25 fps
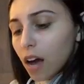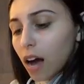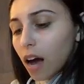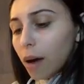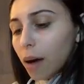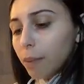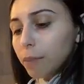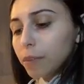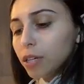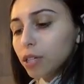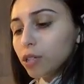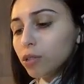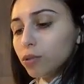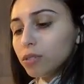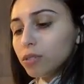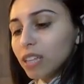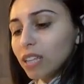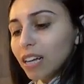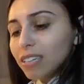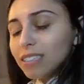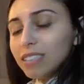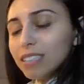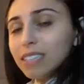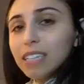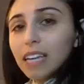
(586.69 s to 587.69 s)
I'm gonna use
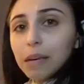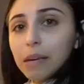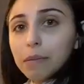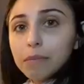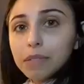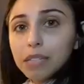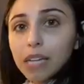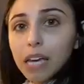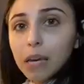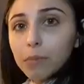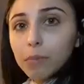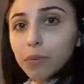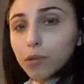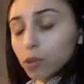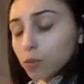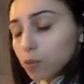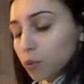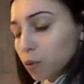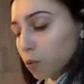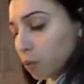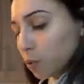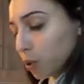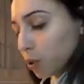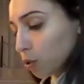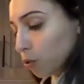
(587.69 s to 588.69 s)
that same
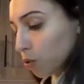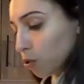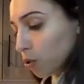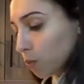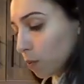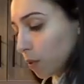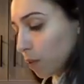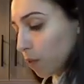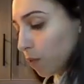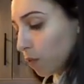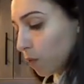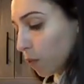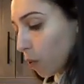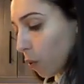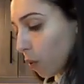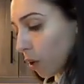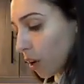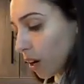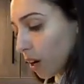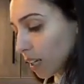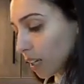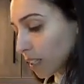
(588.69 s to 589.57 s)
tablespoon we used before.